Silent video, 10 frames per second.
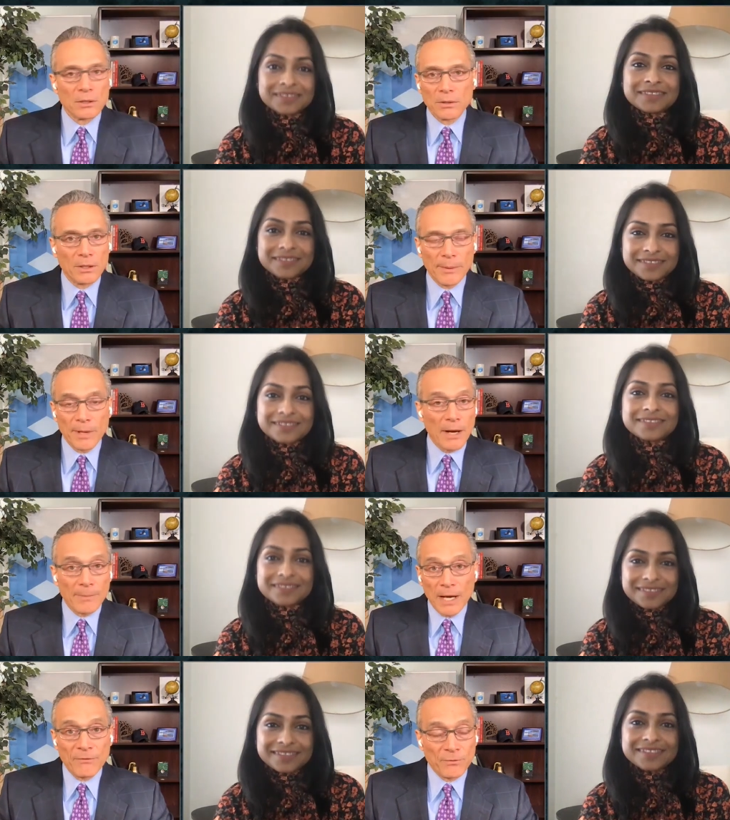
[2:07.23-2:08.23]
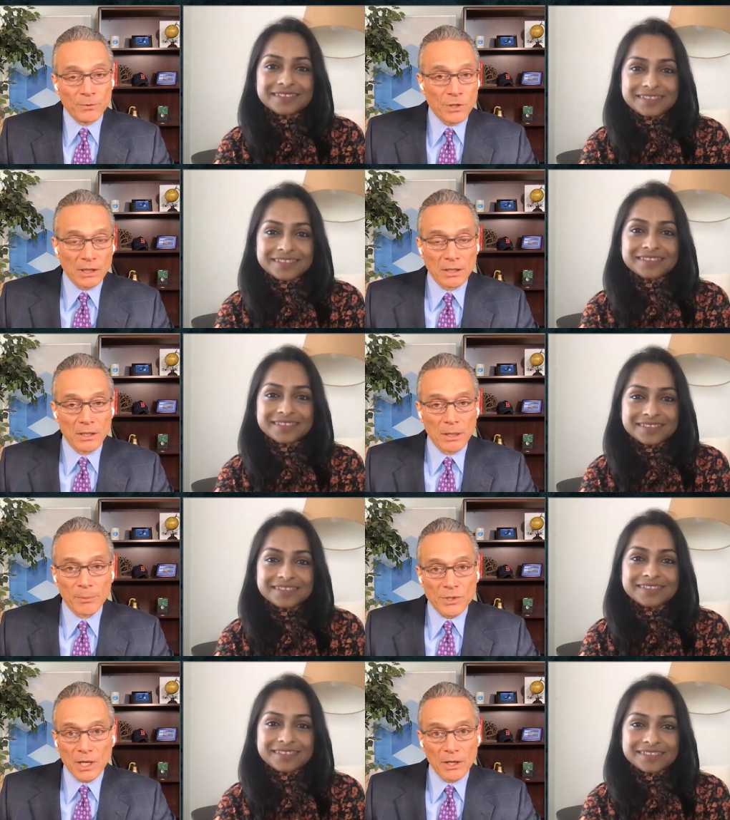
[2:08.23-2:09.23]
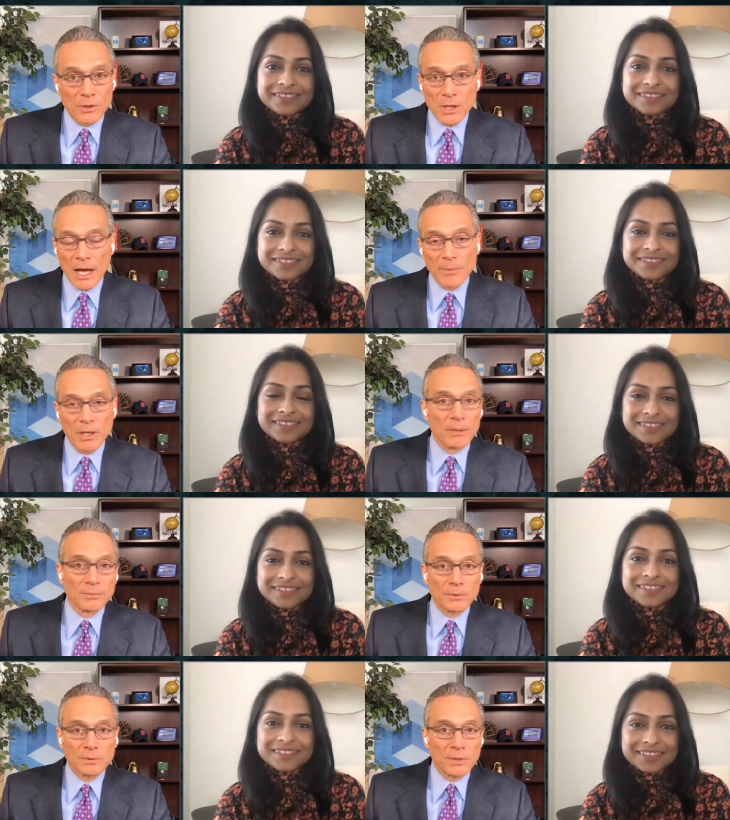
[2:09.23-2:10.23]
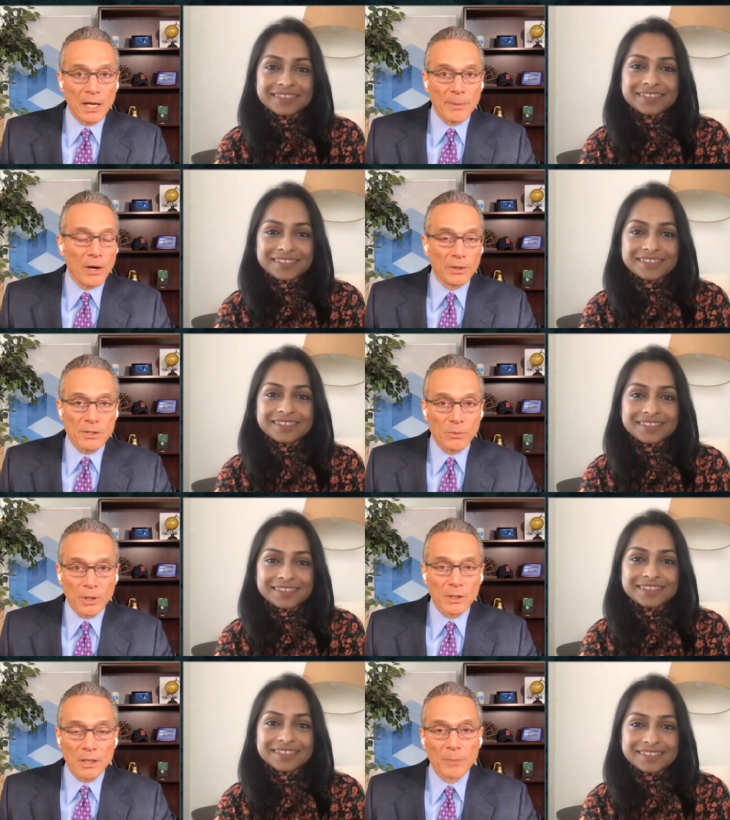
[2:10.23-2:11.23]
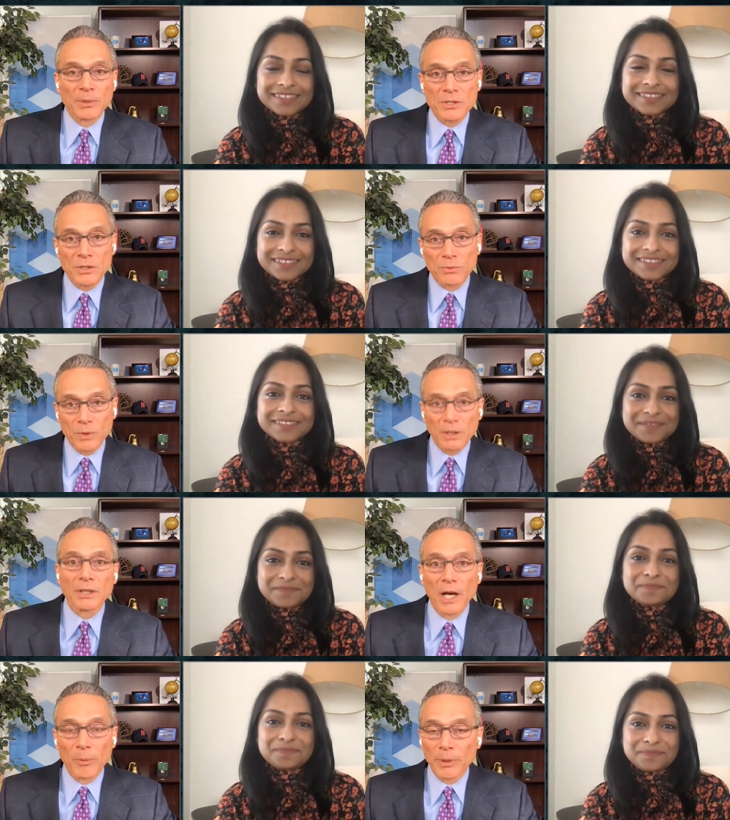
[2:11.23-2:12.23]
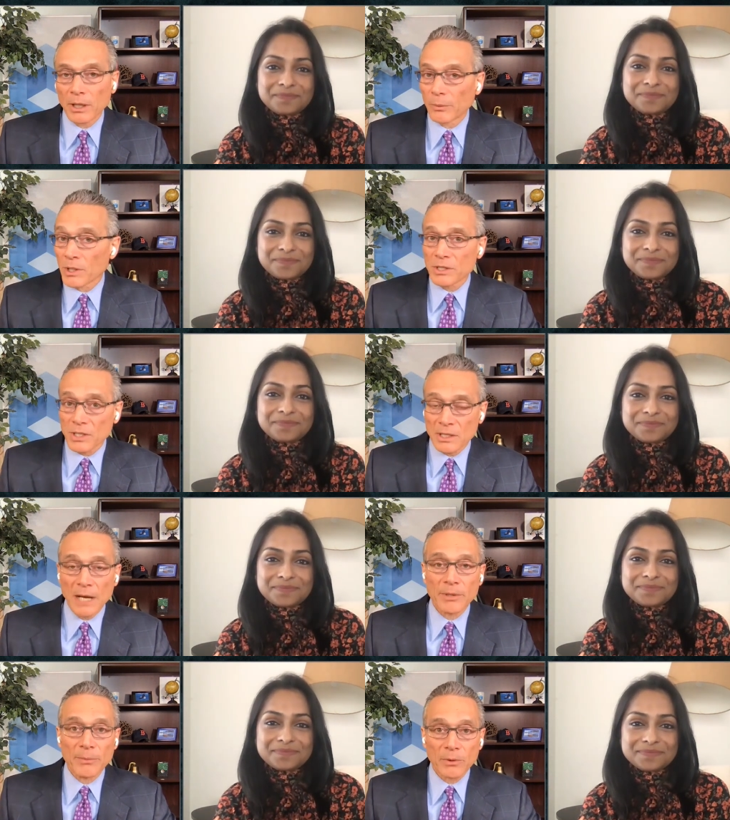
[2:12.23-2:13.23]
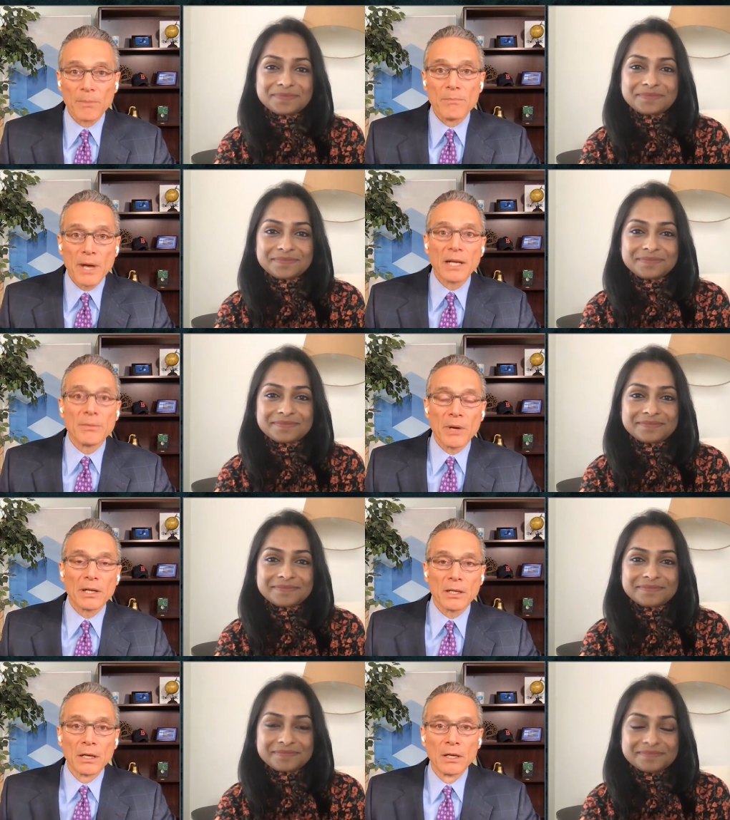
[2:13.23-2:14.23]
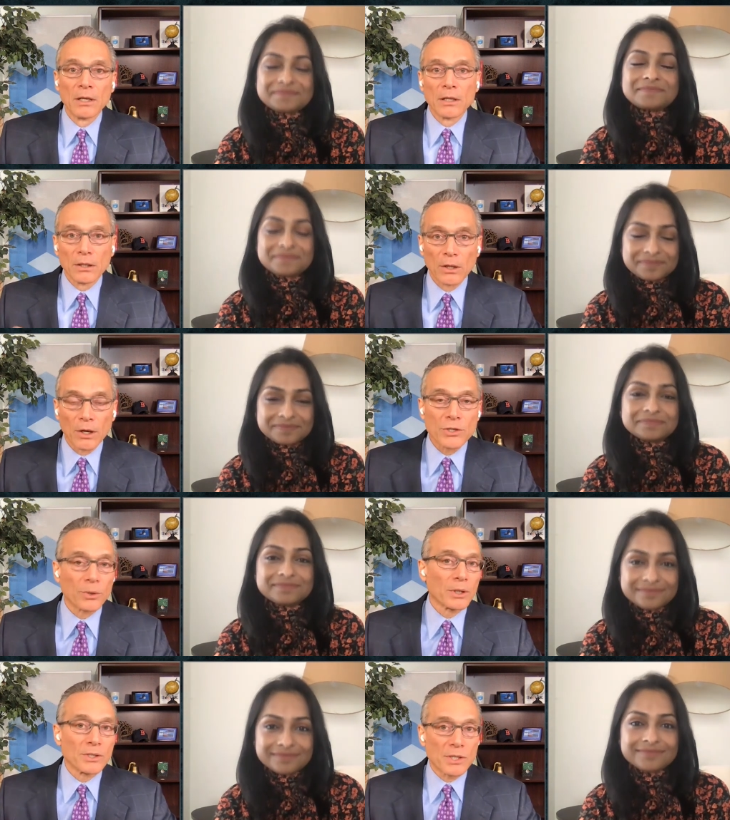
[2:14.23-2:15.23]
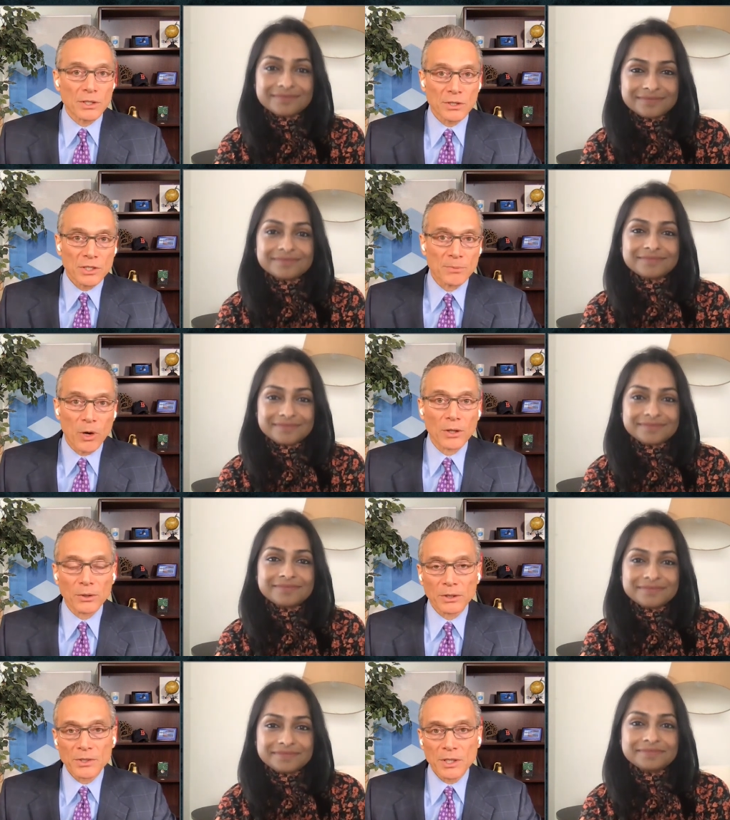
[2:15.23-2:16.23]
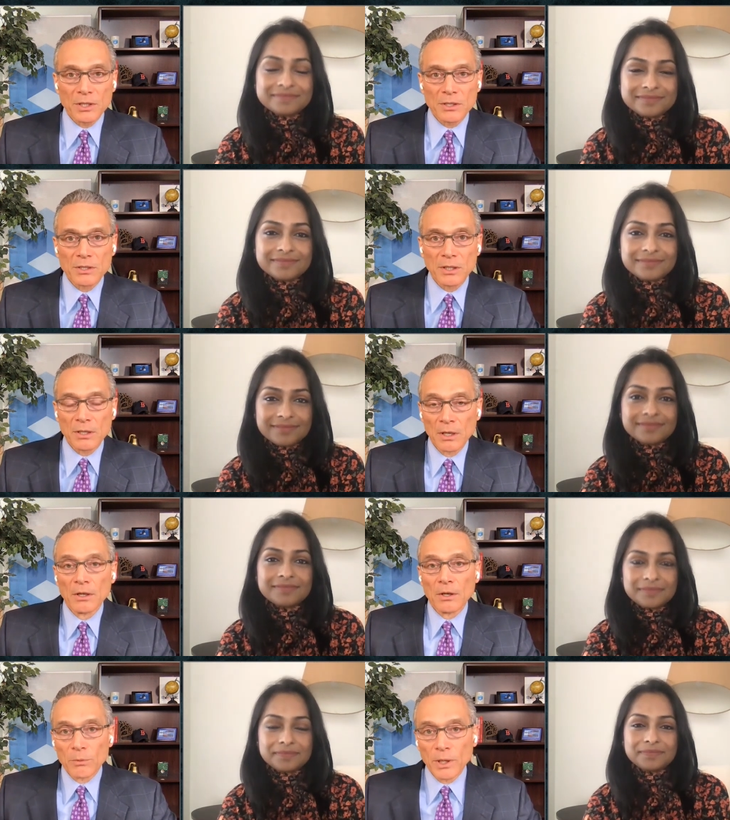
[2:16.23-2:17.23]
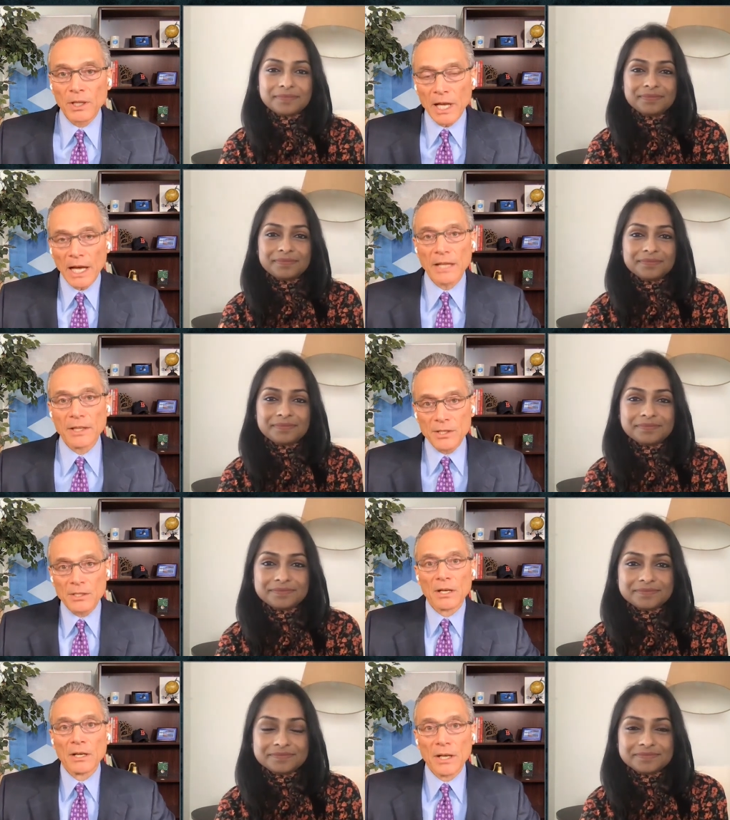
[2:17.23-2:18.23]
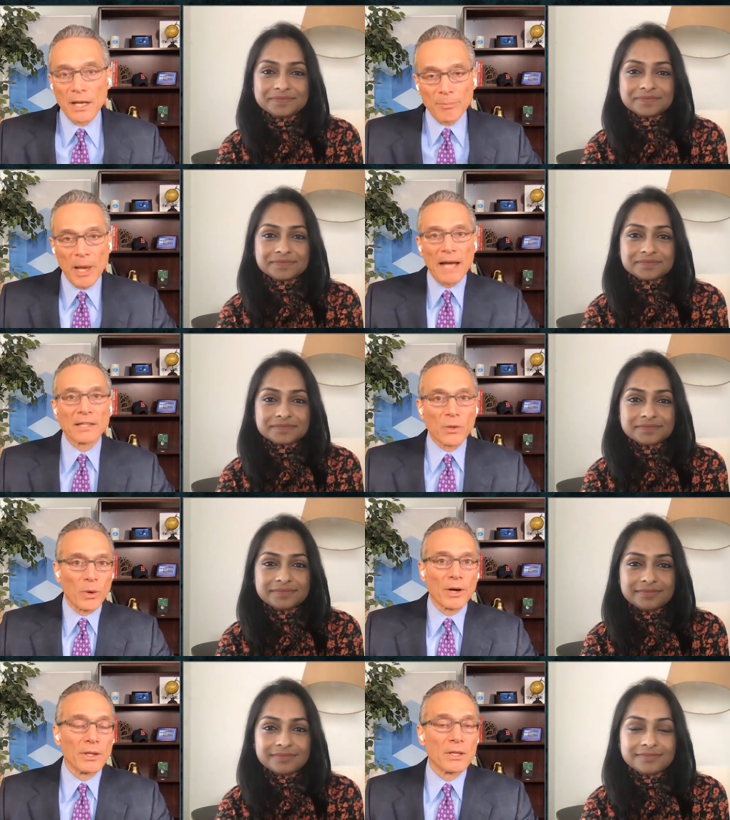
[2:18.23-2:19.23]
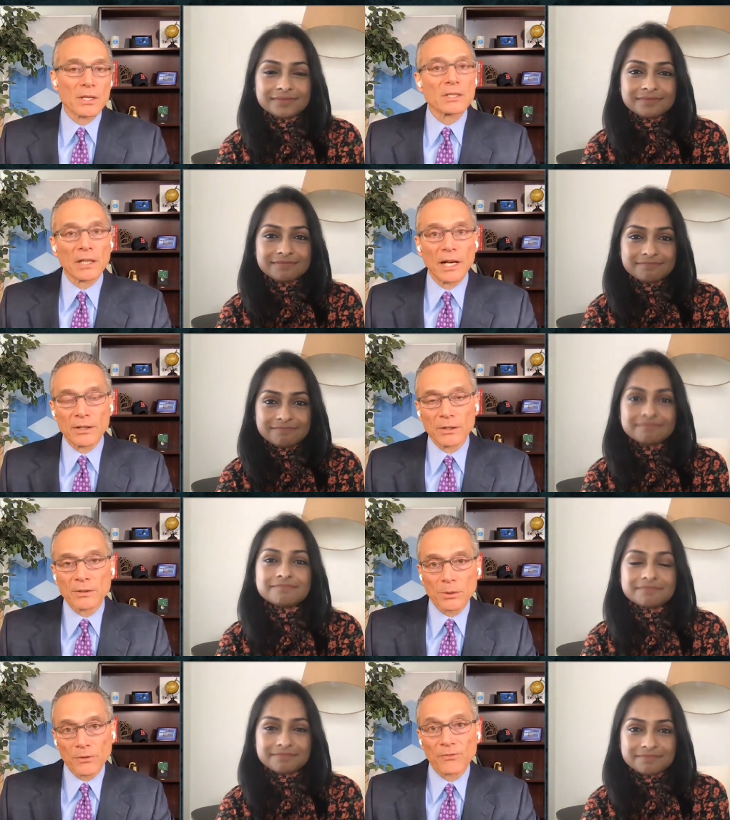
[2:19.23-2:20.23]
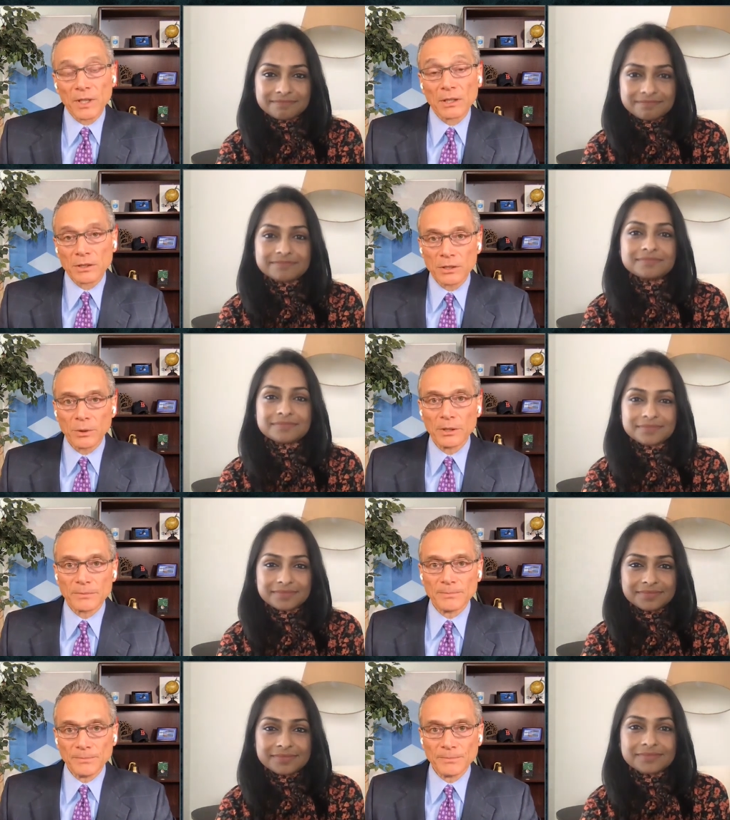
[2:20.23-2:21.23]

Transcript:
Speaker 1: I mean, I, I, we talked to a number of cios ibm came out as one of the companies that's really helping and it wasn't just ibm there were many many large organizations small organizations that really had this empathic we're in this together sort of feeling to it